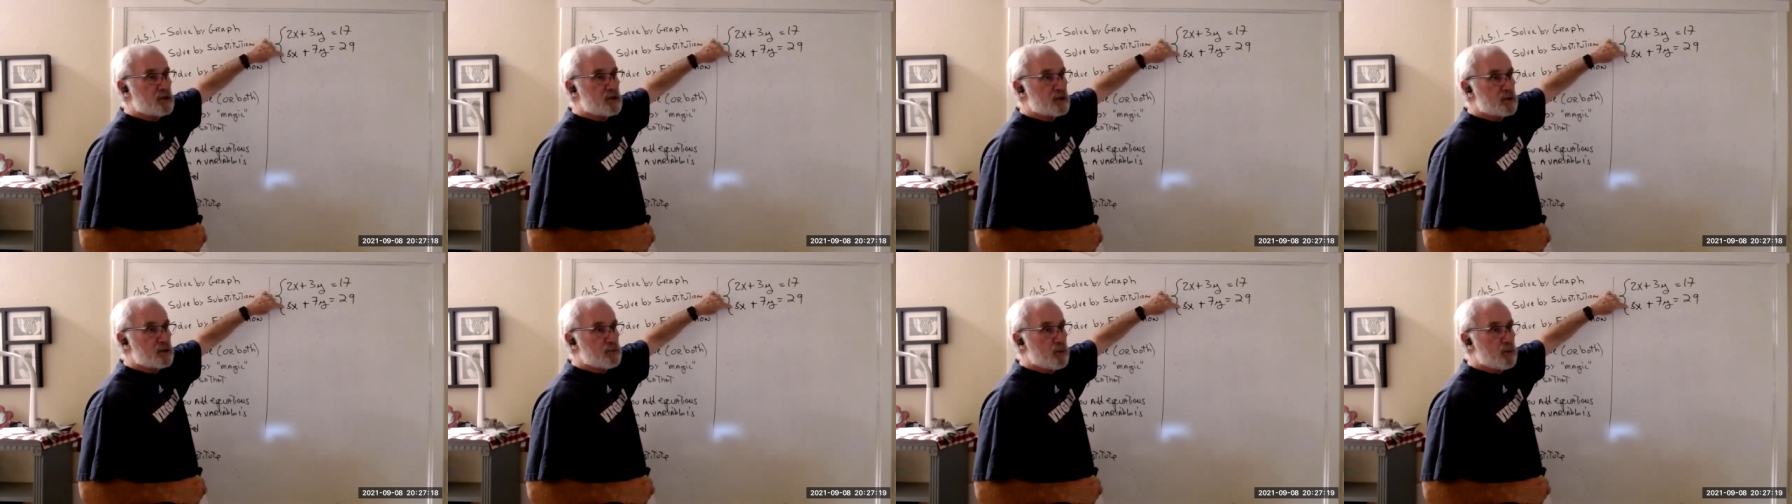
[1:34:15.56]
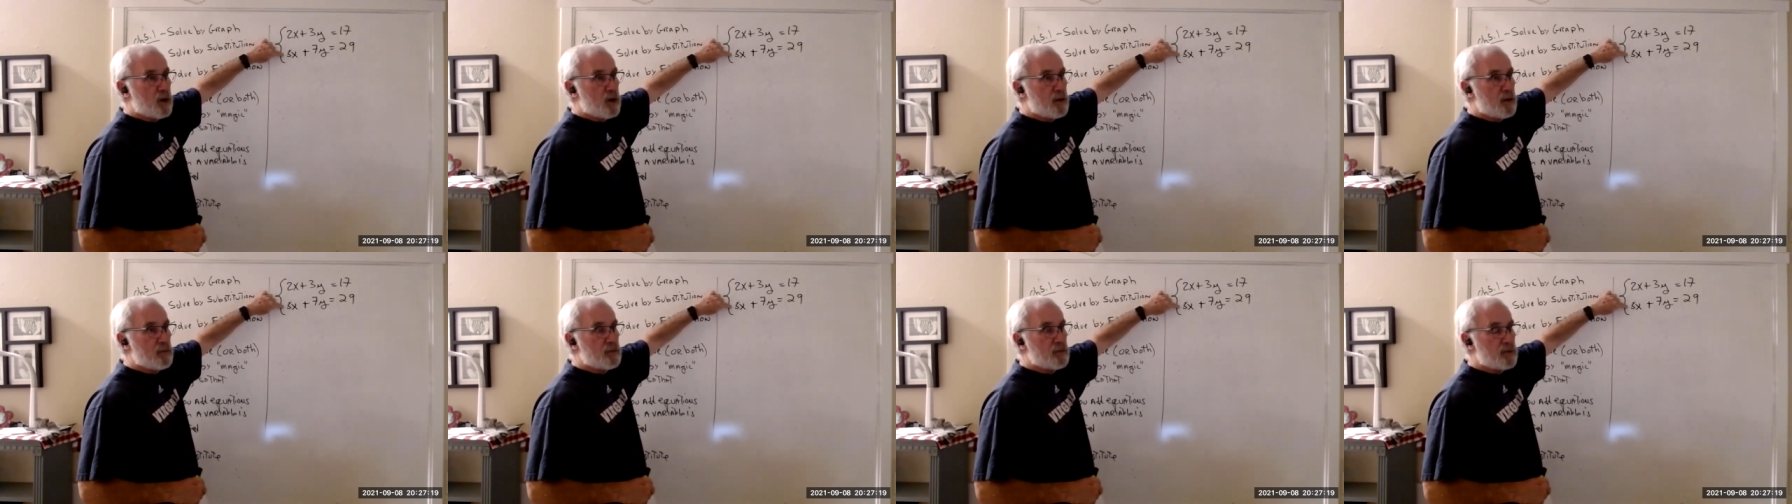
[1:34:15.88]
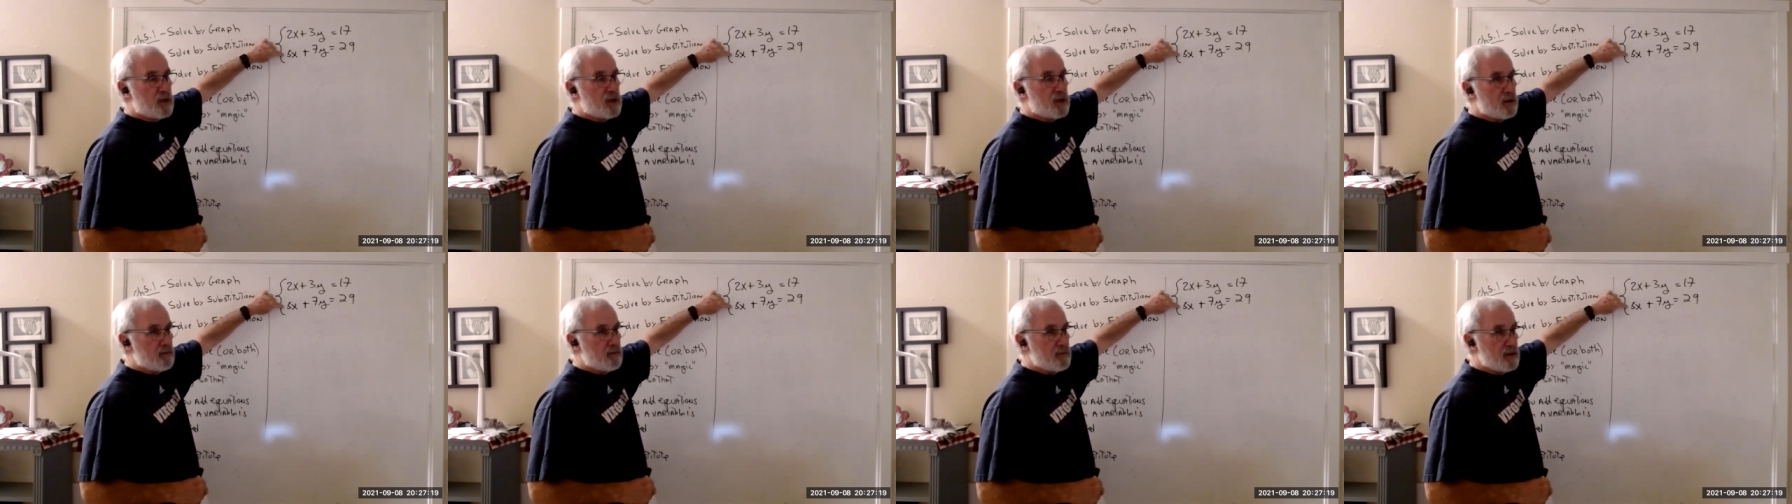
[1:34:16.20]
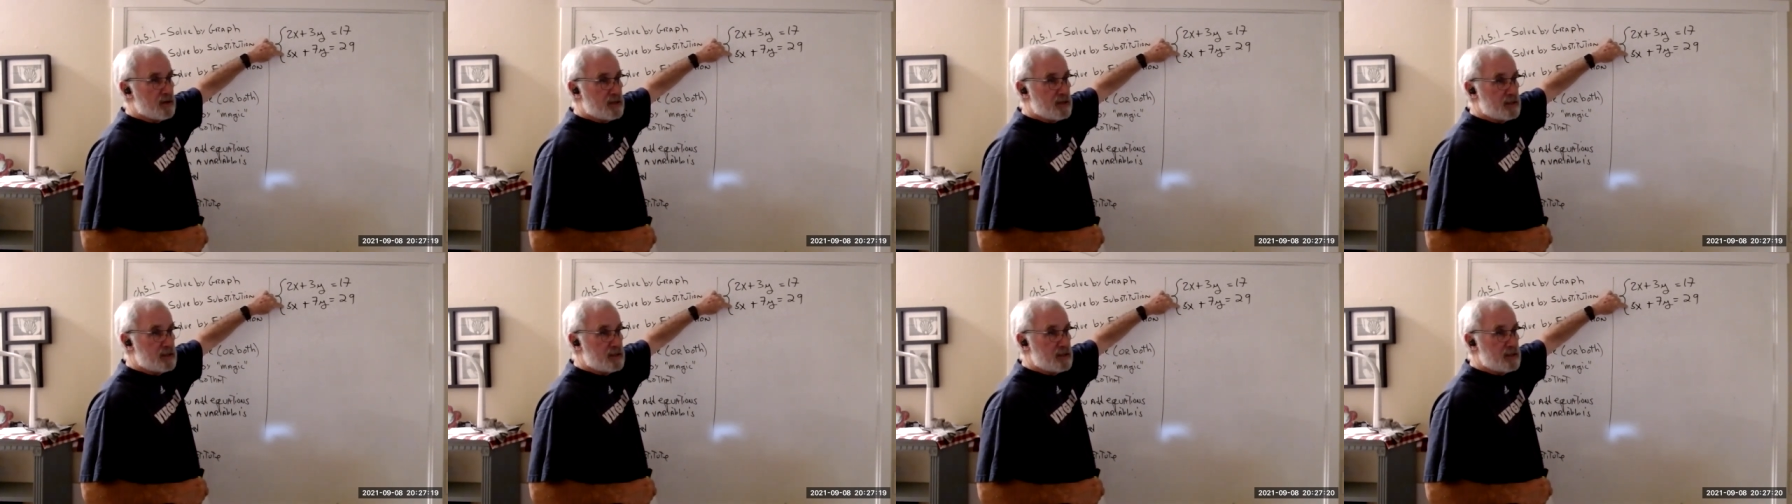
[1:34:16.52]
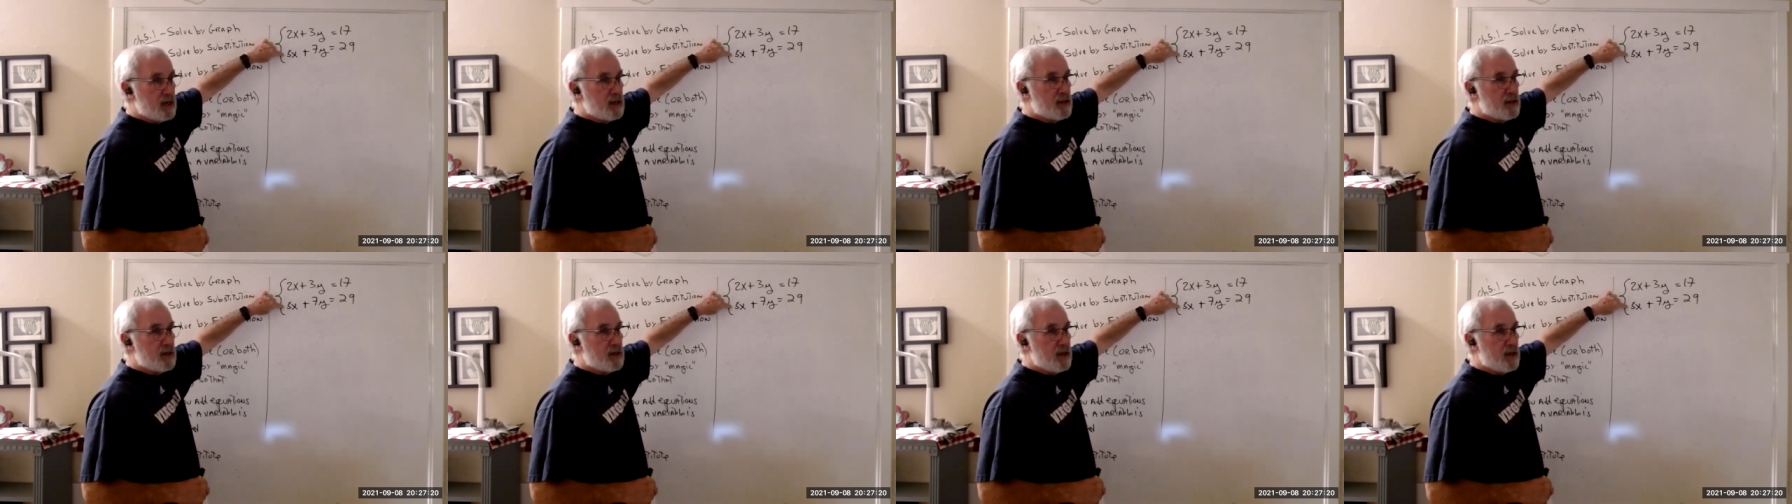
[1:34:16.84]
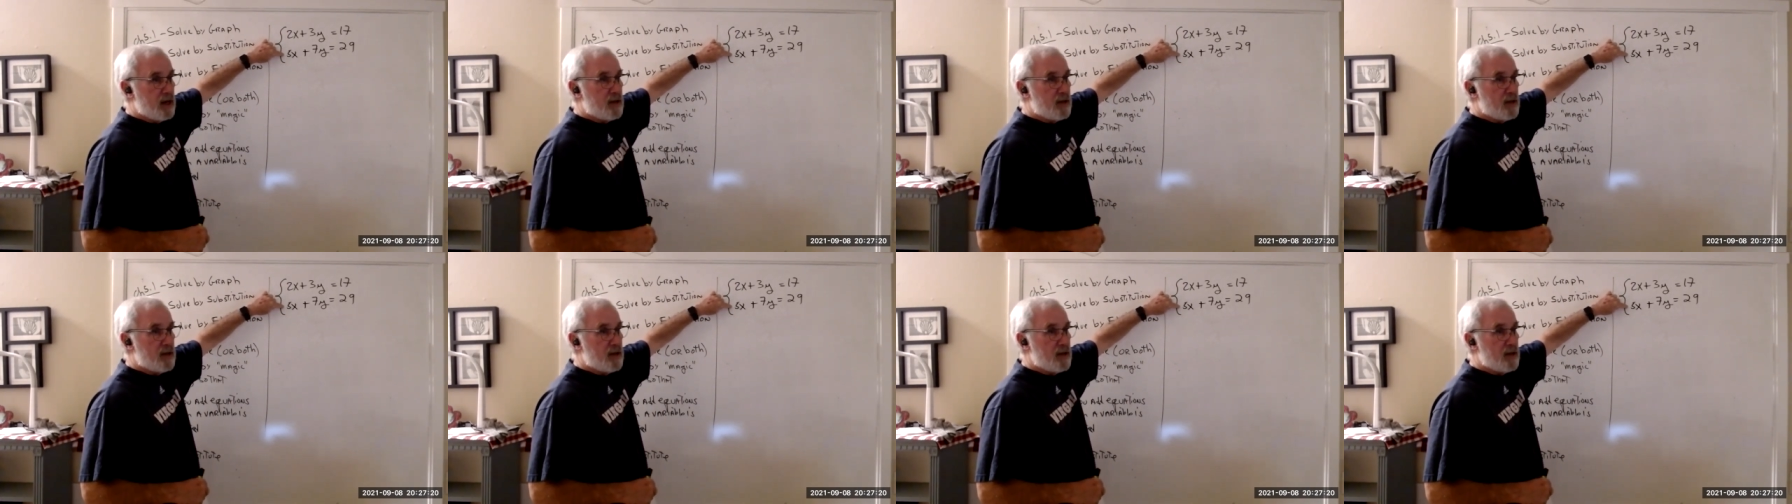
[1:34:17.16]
this problem can be done,